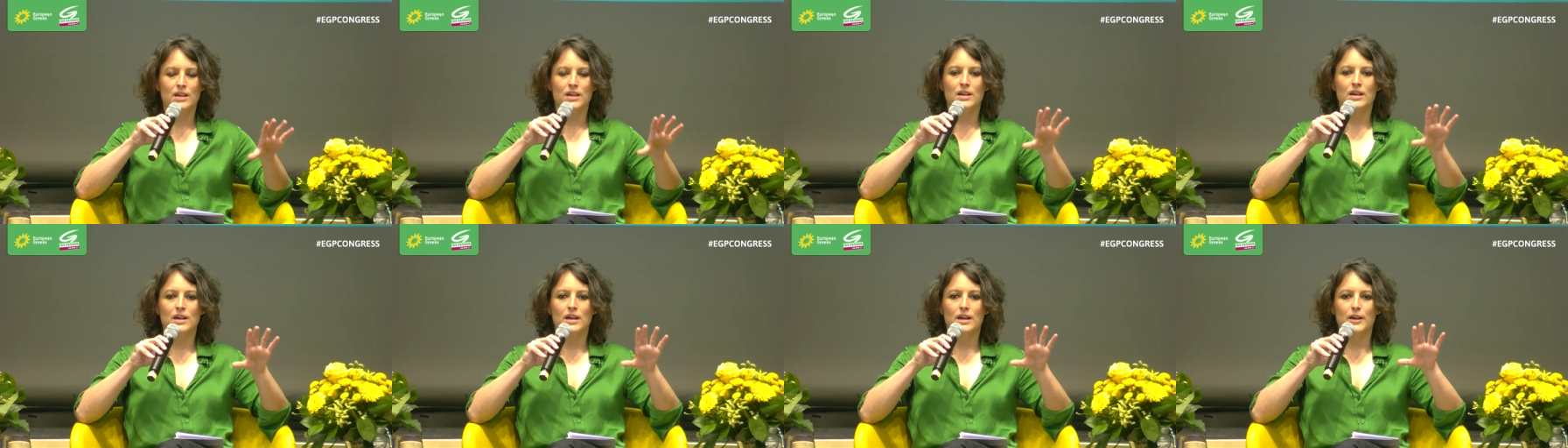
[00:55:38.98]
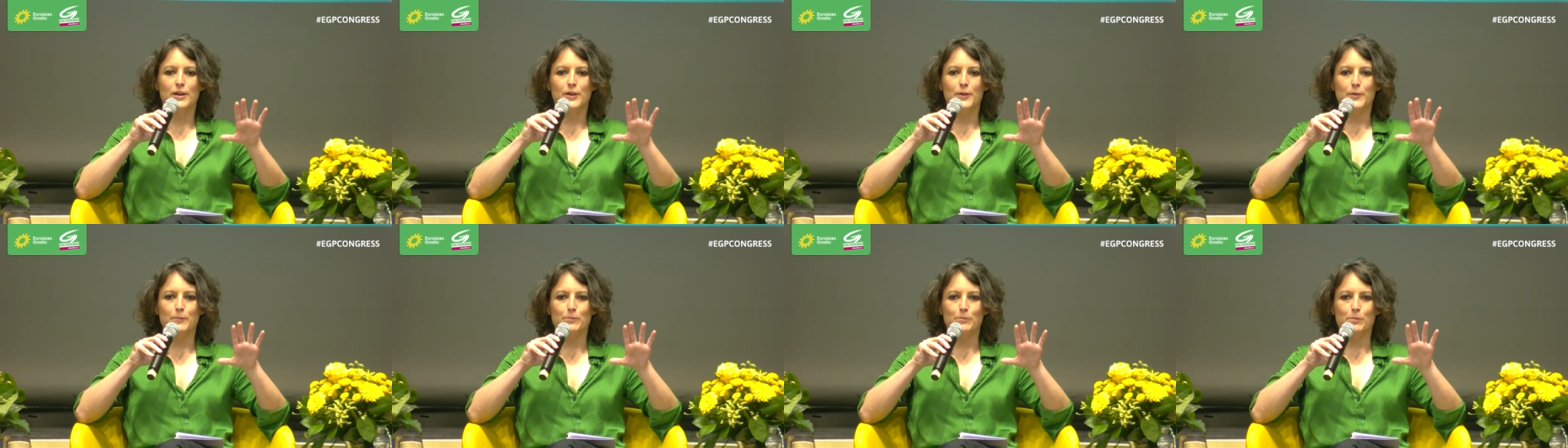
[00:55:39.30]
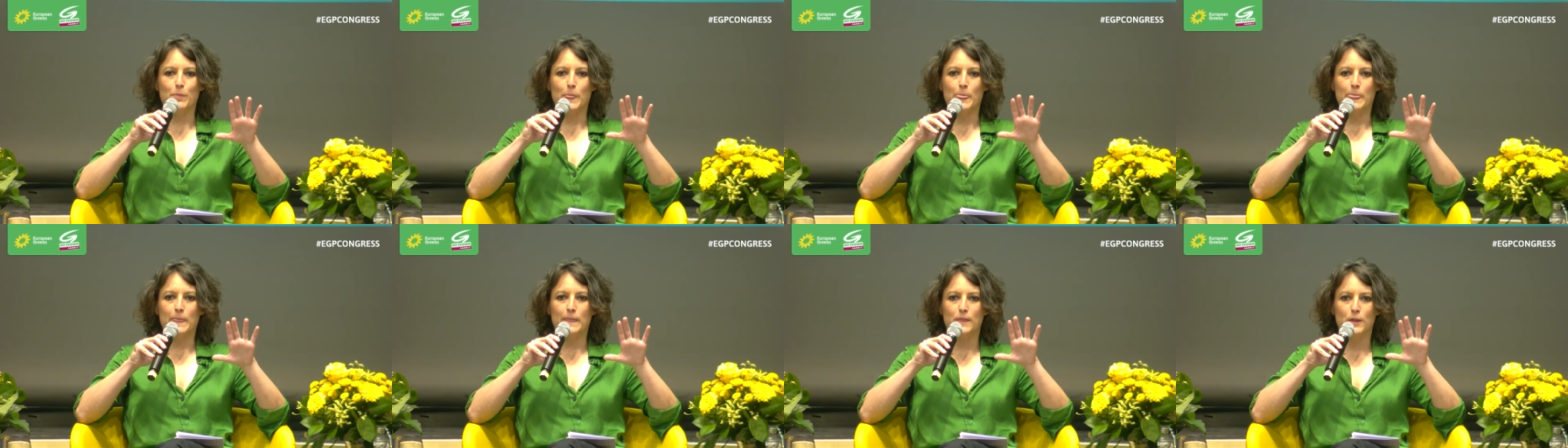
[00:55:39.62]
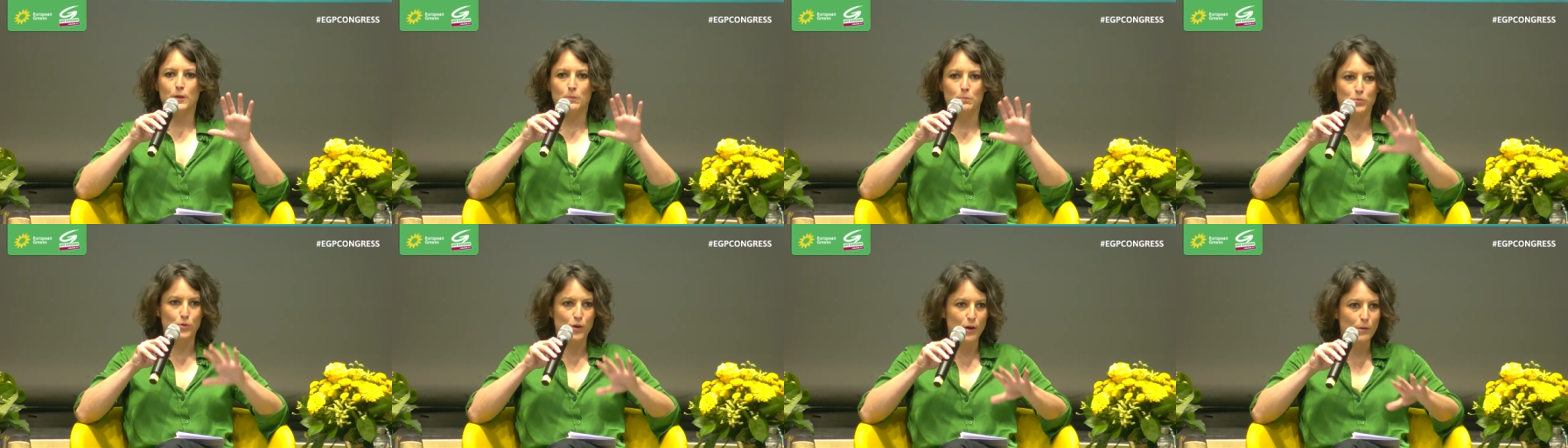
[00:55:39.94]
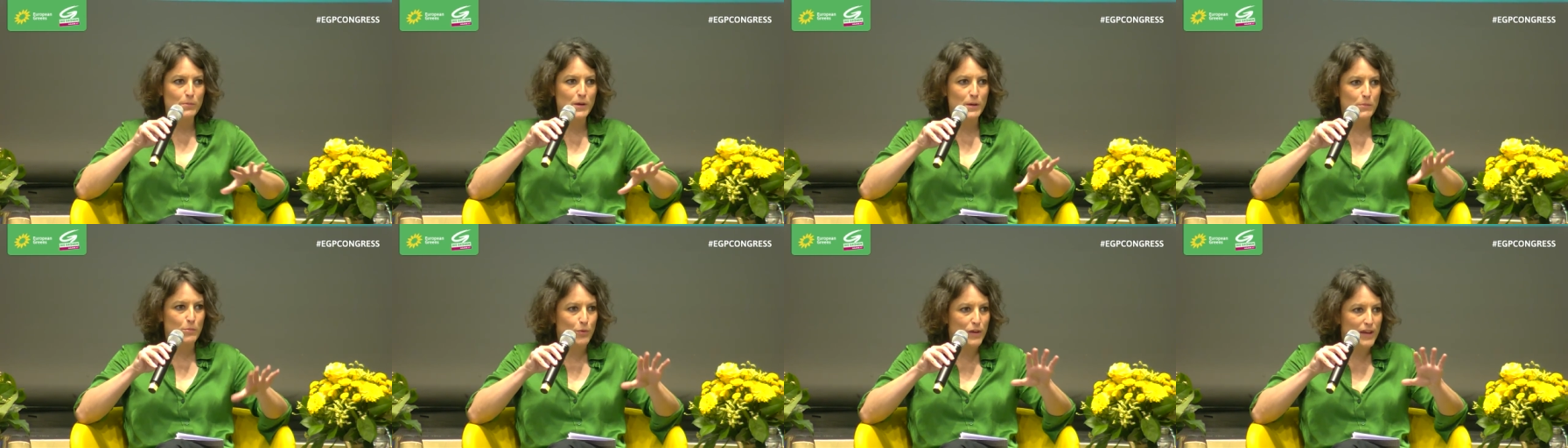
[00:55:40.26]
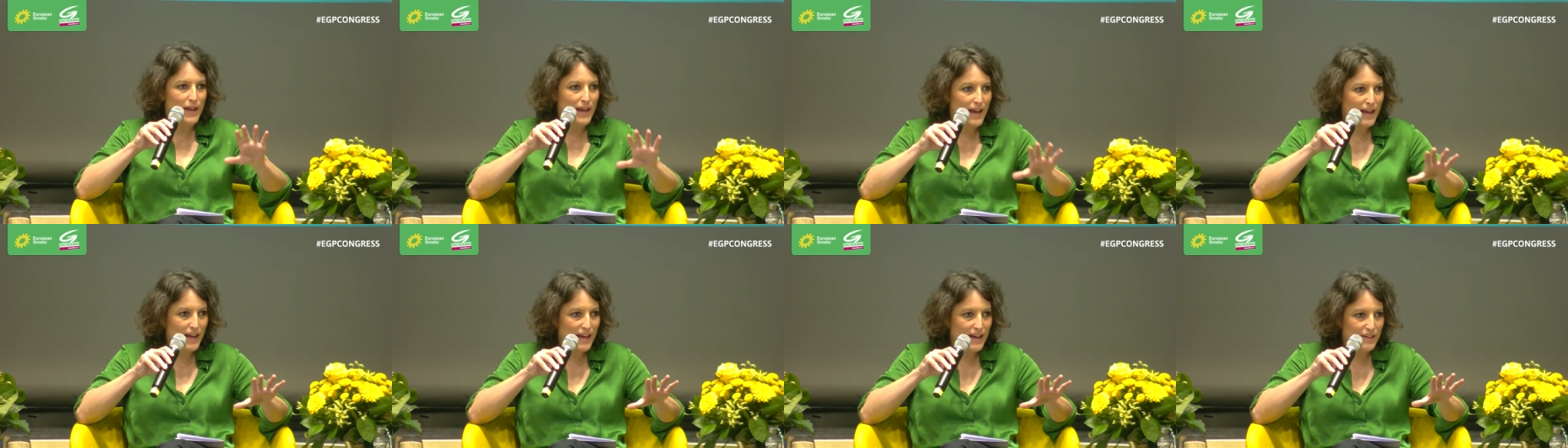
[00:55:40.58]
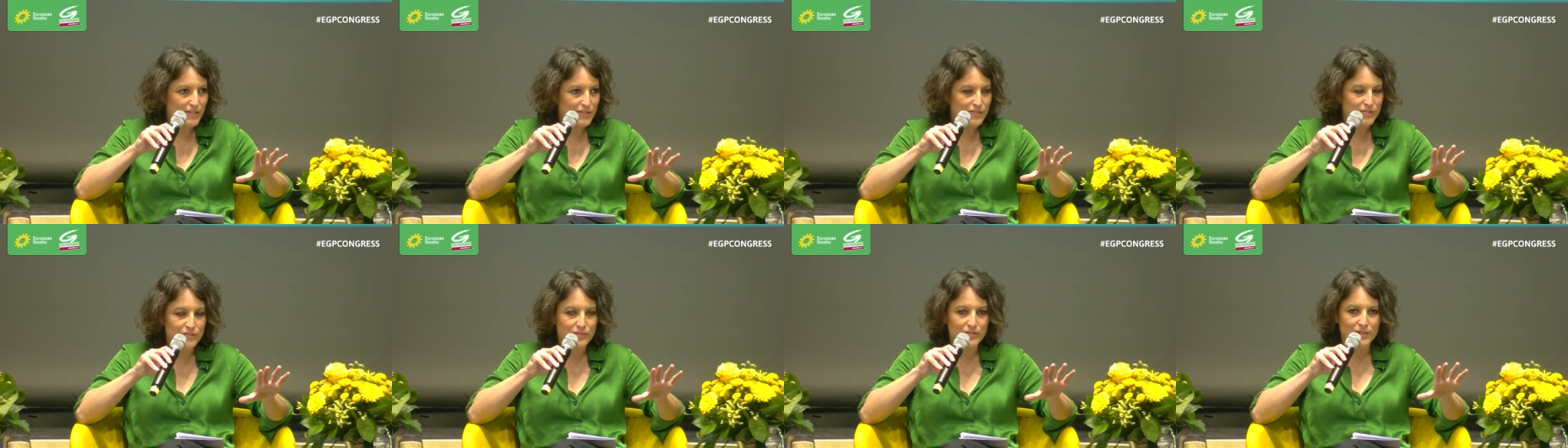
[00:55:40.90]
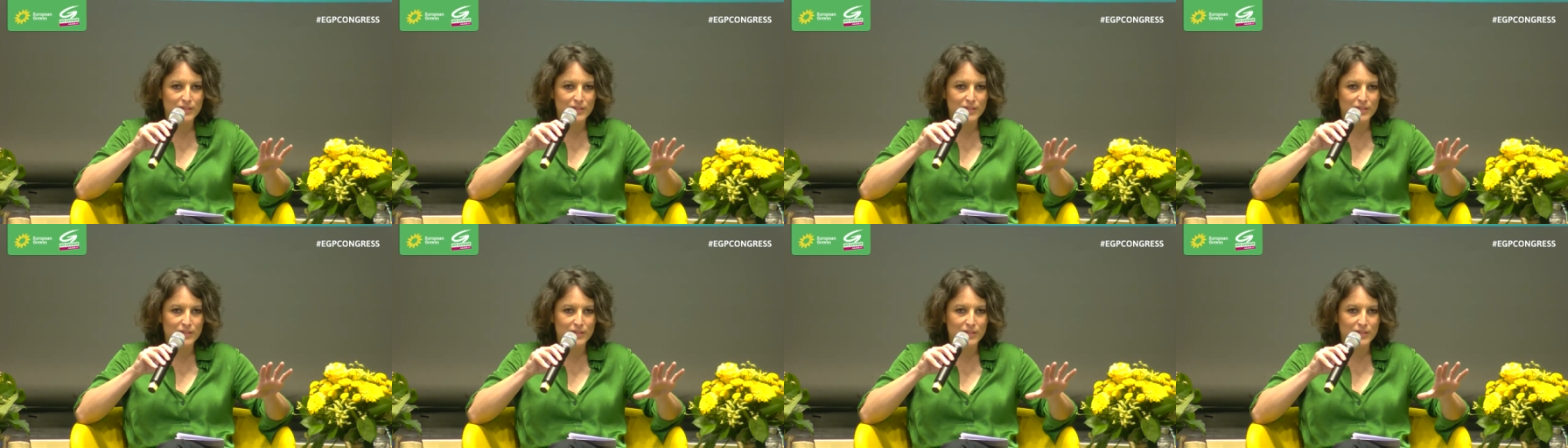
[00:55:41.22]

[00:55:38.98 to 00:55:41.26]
The problem we have,